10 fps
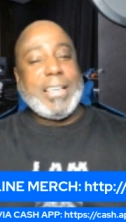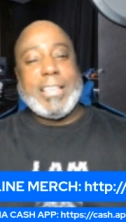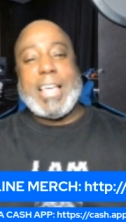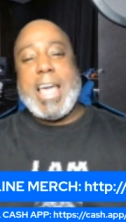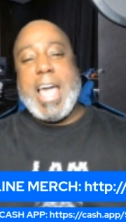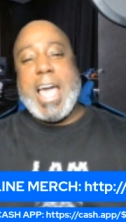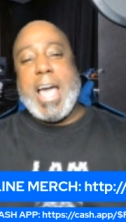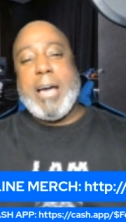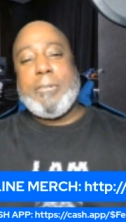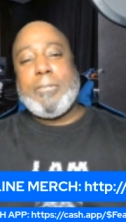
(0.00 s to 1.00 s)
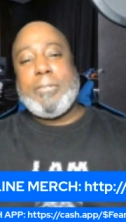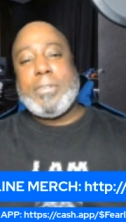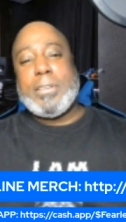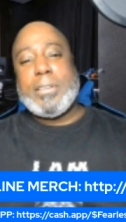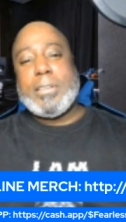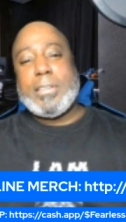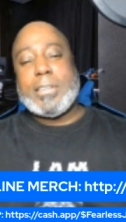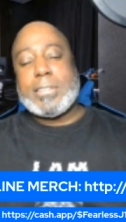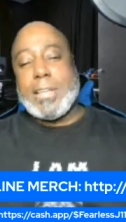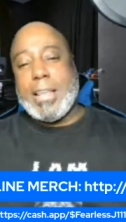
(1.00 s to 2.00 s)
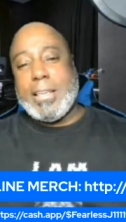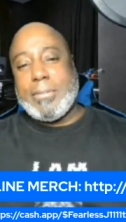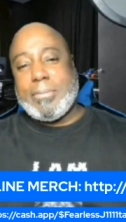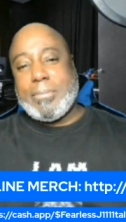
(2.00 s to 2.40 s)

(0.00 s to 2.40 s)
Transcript: they have the Senate,